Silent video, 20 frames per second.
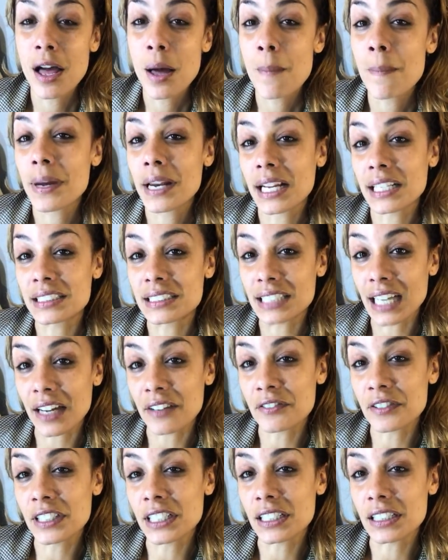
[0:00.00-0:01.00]
But I
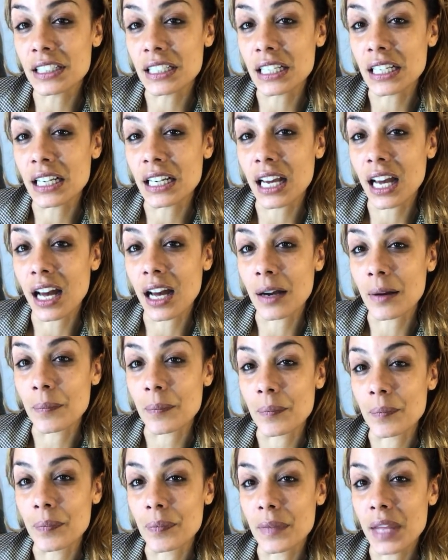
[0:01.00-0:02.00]
definitely
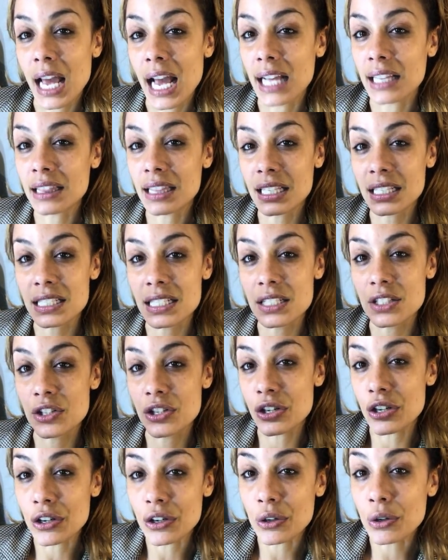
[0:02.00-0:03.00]
had this
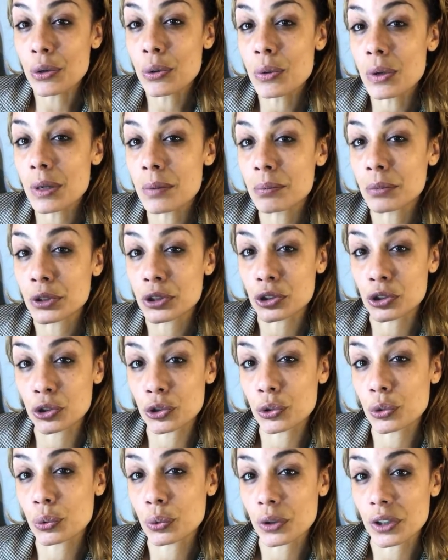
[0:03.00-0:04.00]
new,
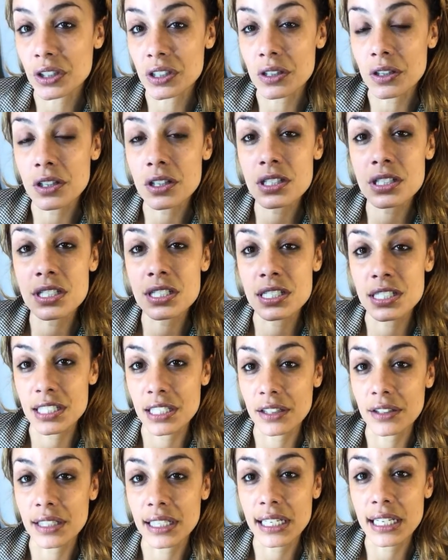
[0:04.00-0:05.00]
mature,
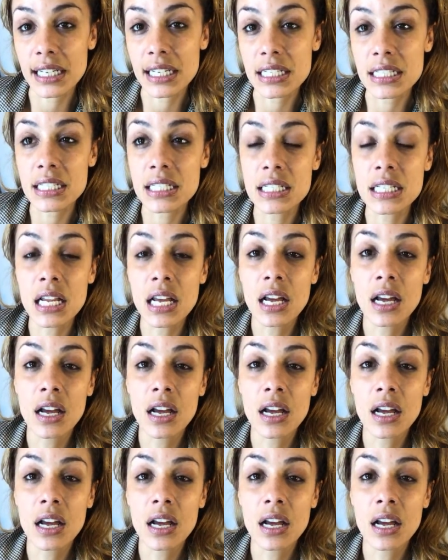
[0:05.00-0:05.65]
serious,